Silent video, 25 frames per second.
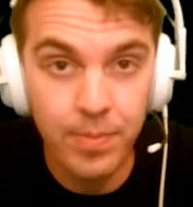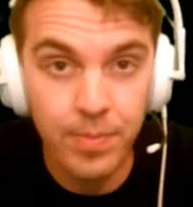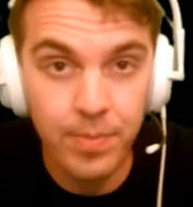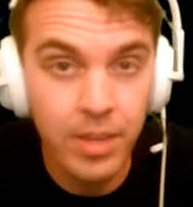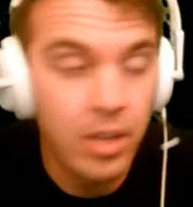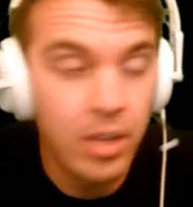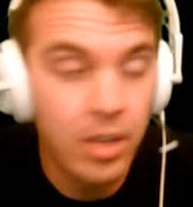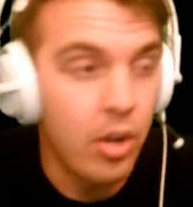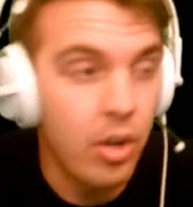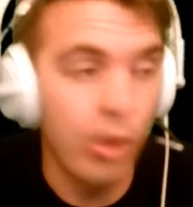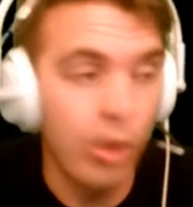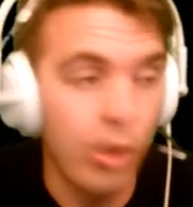
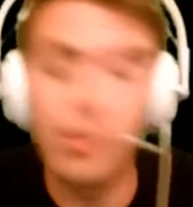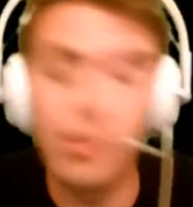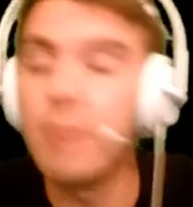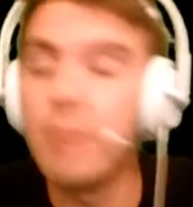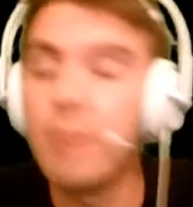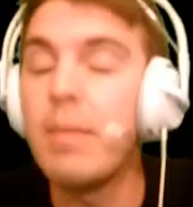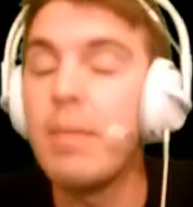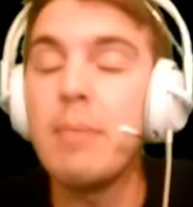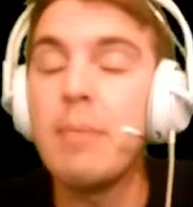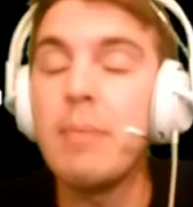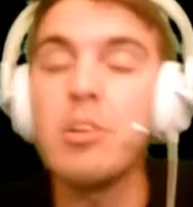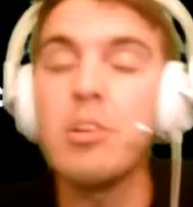And
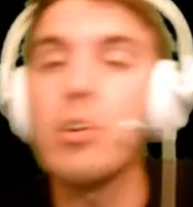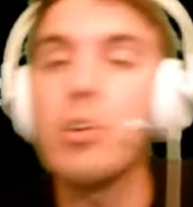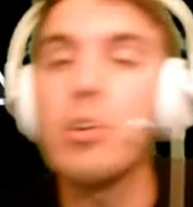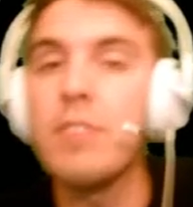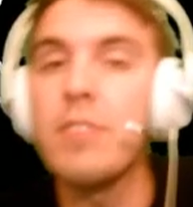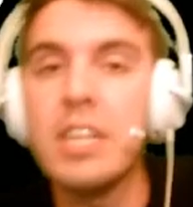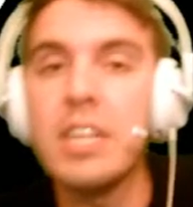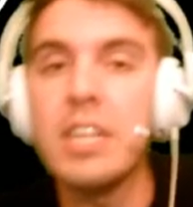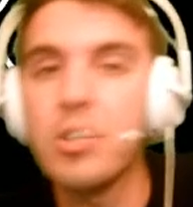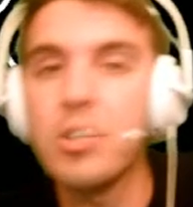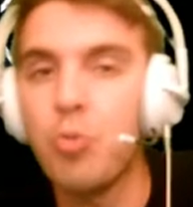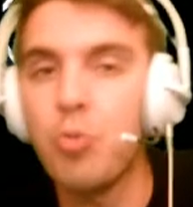maybe you don't even
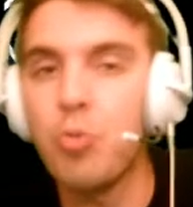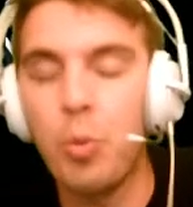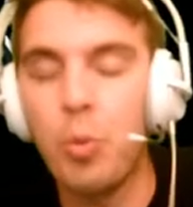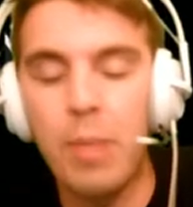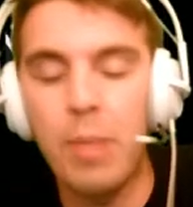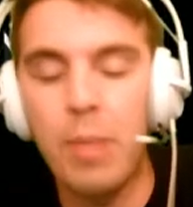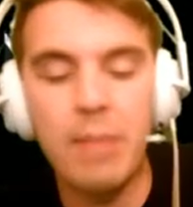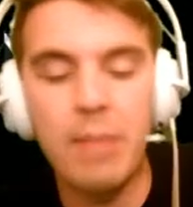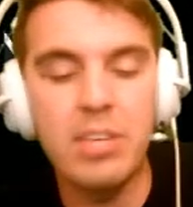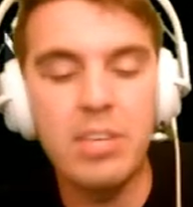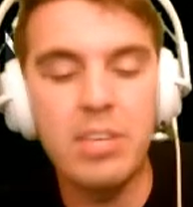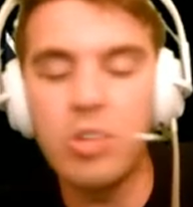need to group.
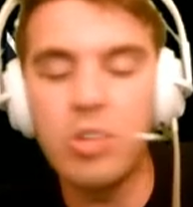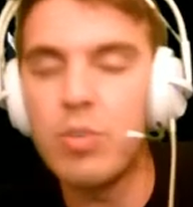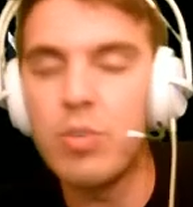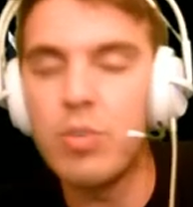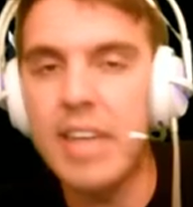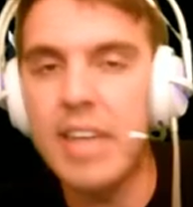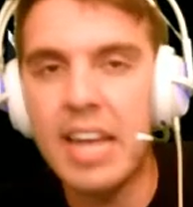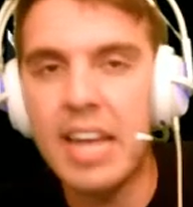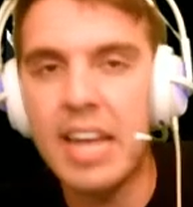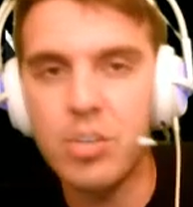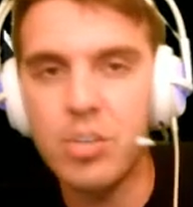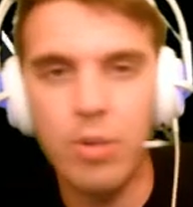Maybe you and
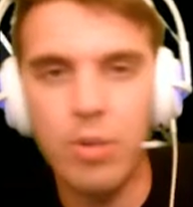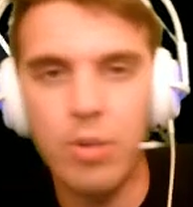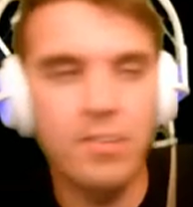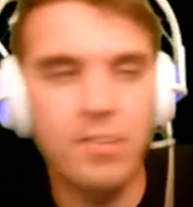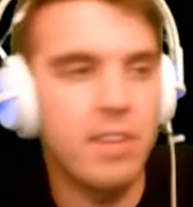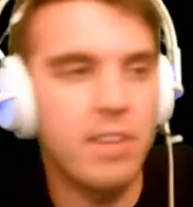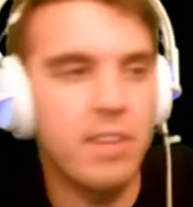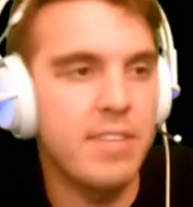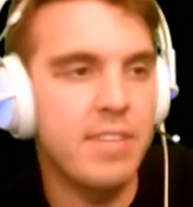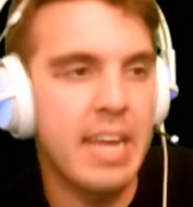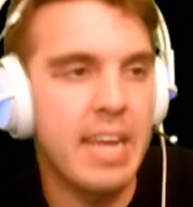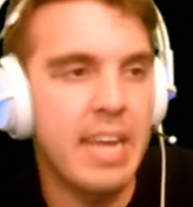Yasuo have
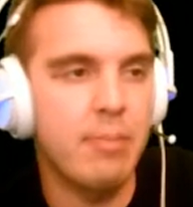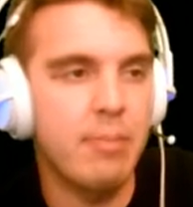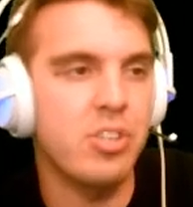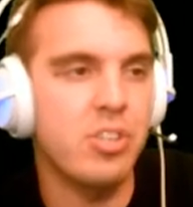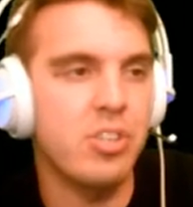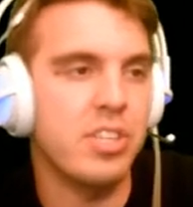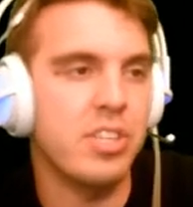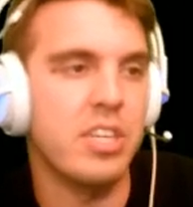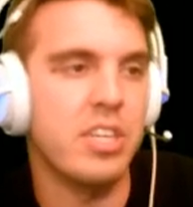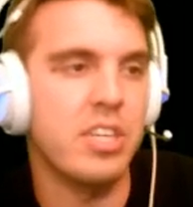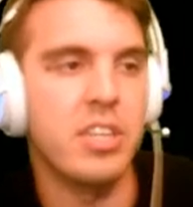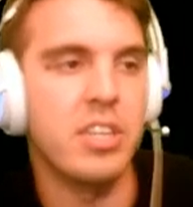enough damage
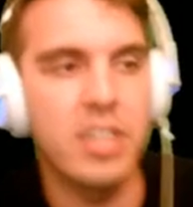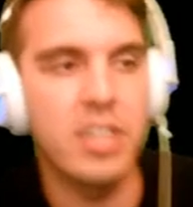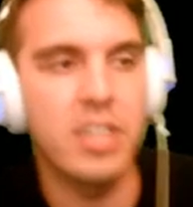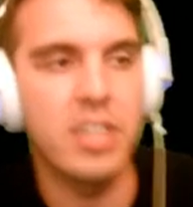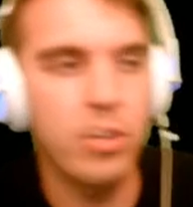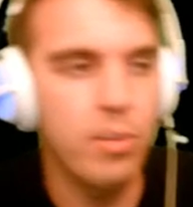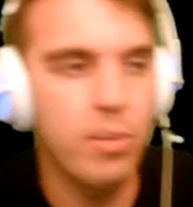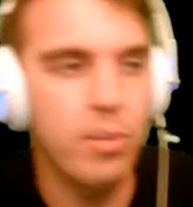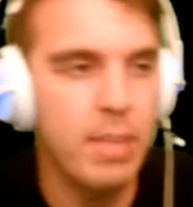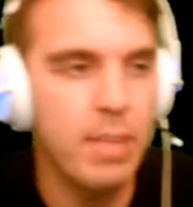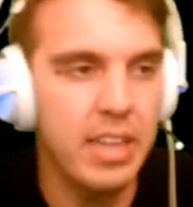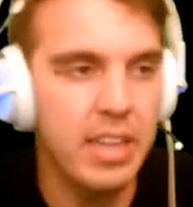to kill
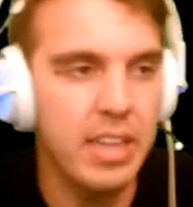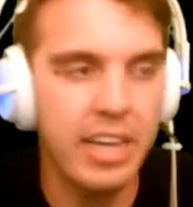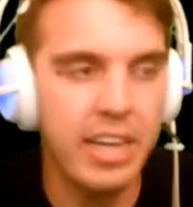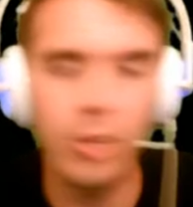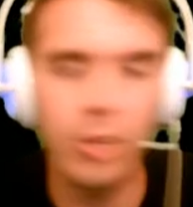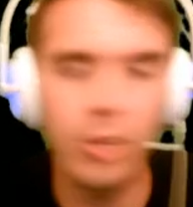the mid laner,